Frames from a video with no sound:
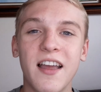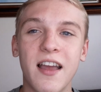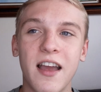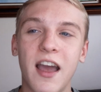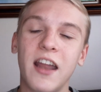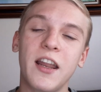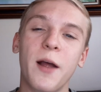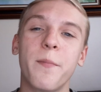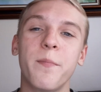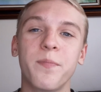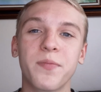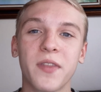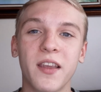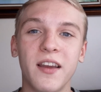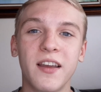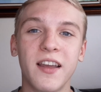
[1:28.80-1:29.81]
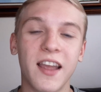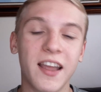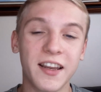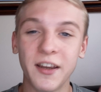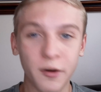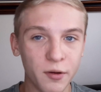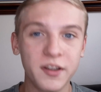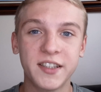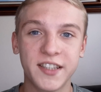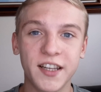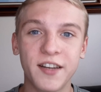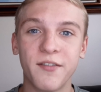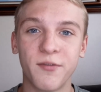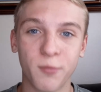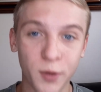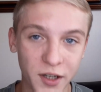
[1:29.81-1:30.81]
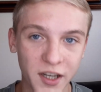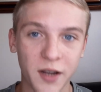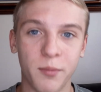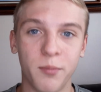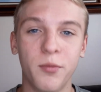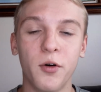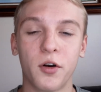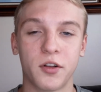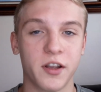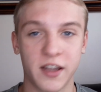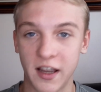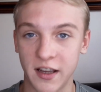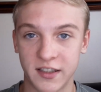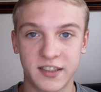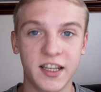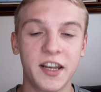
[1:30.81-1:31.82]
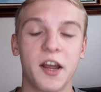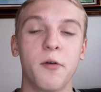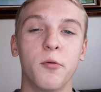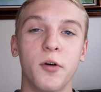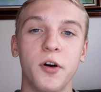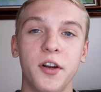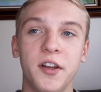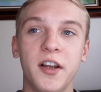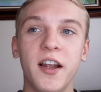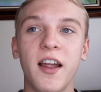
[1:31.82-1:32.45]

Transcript: And instead of reading a book like I said I would,